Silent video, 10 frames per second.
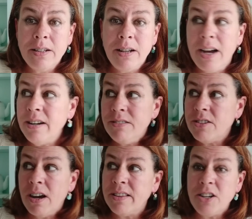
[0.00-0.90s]

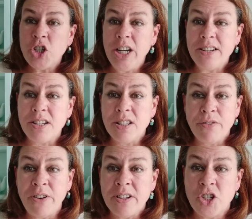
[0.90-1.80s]
I think she listened to the
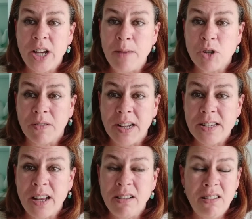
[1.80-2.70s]
first chapter of it, said,